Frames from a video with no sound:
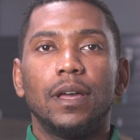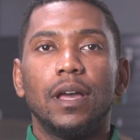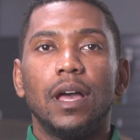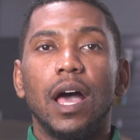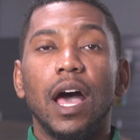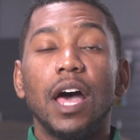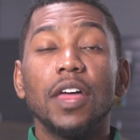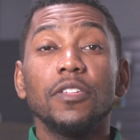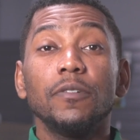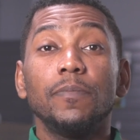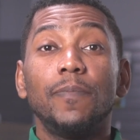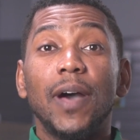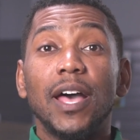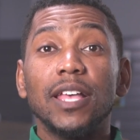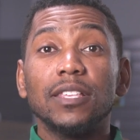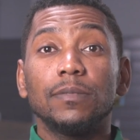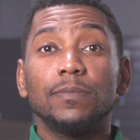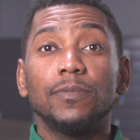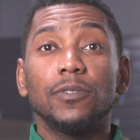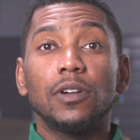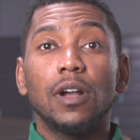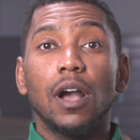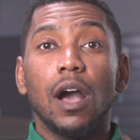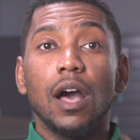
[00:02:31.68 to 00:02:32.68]
Other
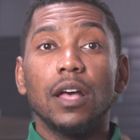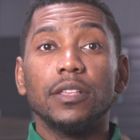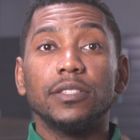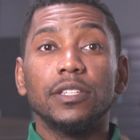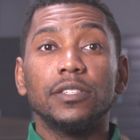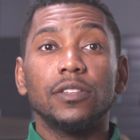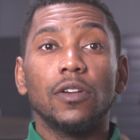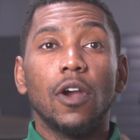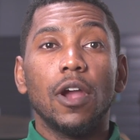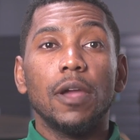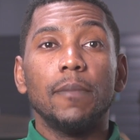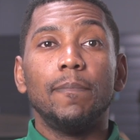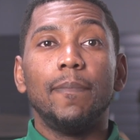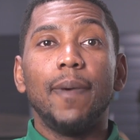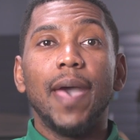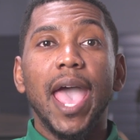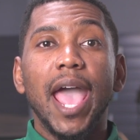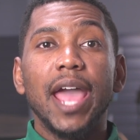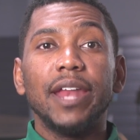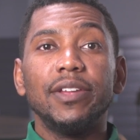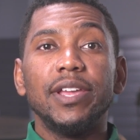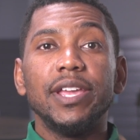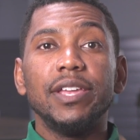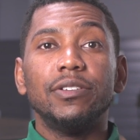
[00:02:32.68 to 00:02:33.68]
possible causes are a
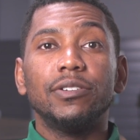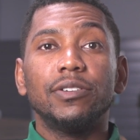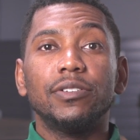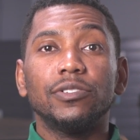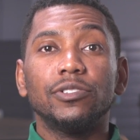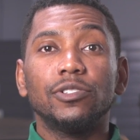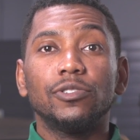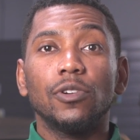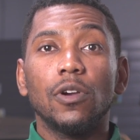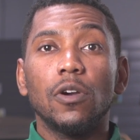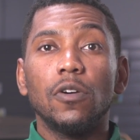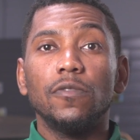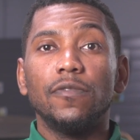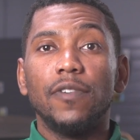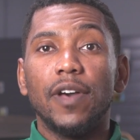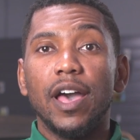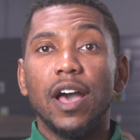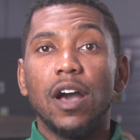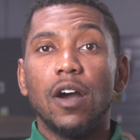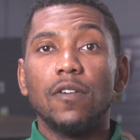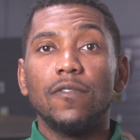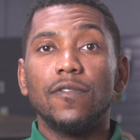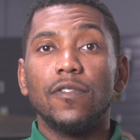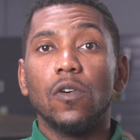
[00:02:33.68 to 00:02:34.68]
bad heater control
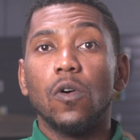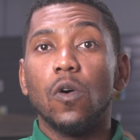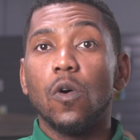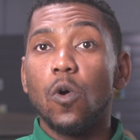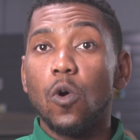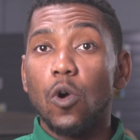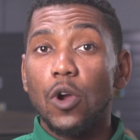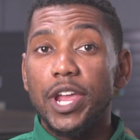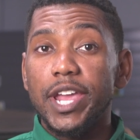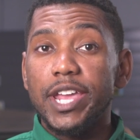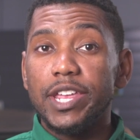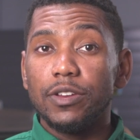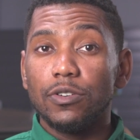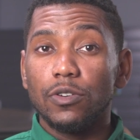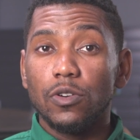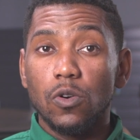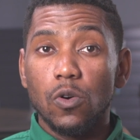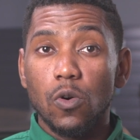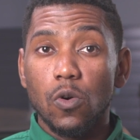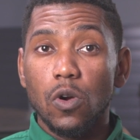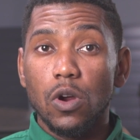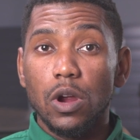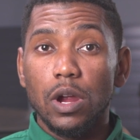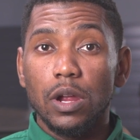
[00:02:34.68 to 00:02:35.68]
valve or heater
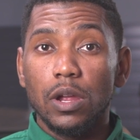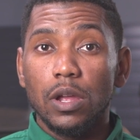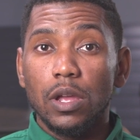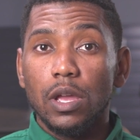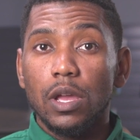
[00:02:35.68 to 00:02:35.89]
core,